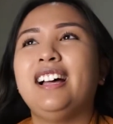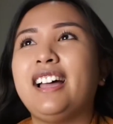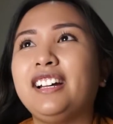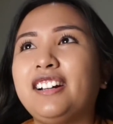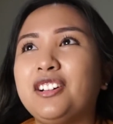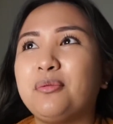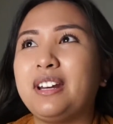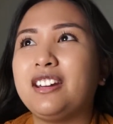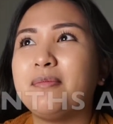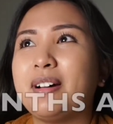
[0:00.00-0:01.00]
I
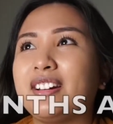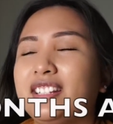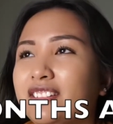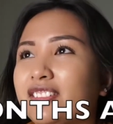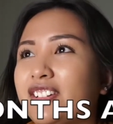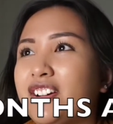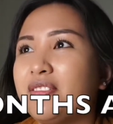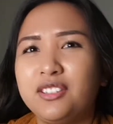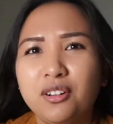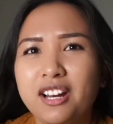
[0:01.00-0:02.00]
graduated about a year
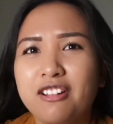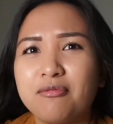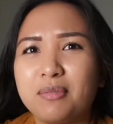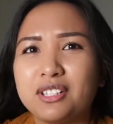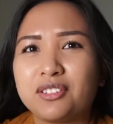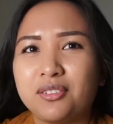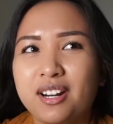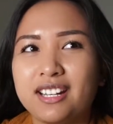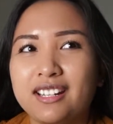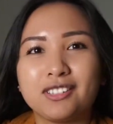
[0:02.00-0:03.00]
ago, don't have much
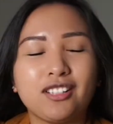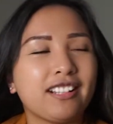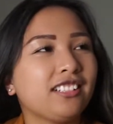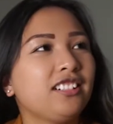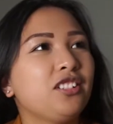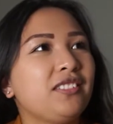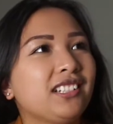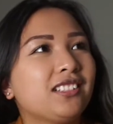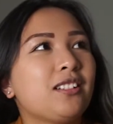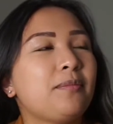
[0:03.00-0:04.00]
credit, so I started doing
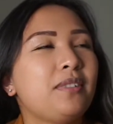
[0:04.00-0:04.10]
some